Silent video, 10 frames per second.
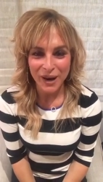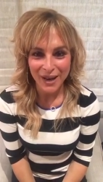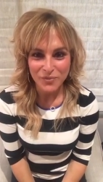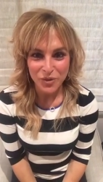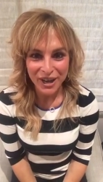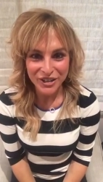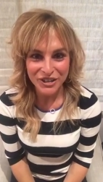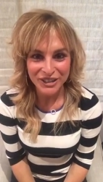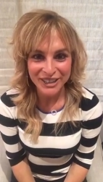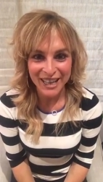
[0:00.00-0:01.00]
I'm
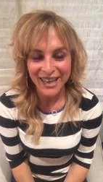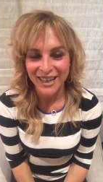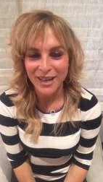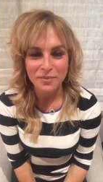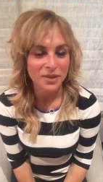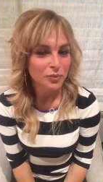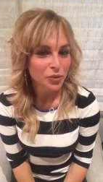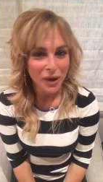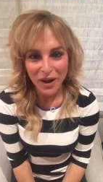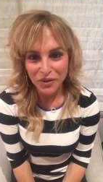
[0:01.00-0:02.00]
Rachel, and I am the
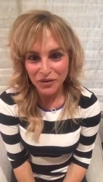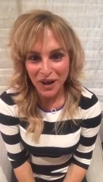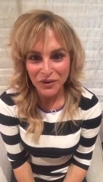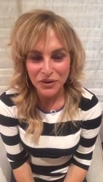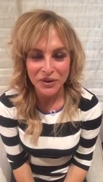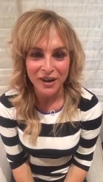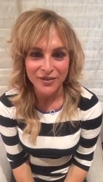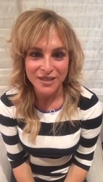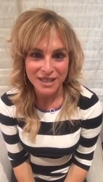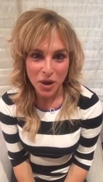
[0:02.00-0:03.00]
proud founder of
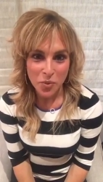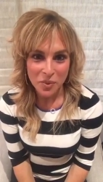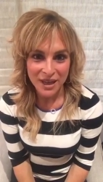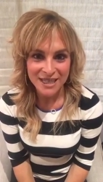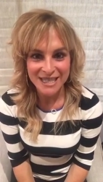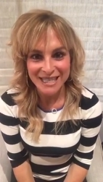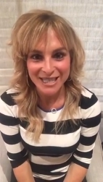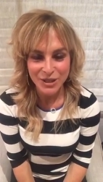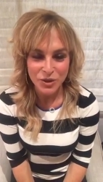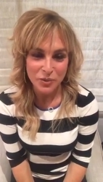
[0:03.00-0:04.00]
Seyopa
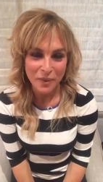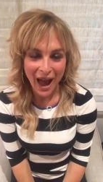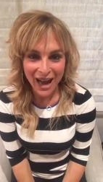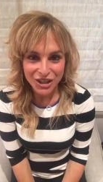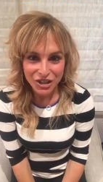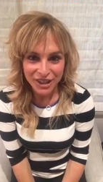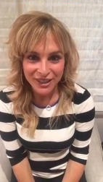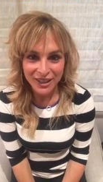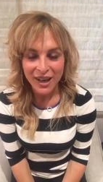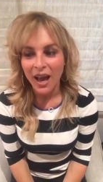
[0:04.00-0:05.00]
Seize Your Passion.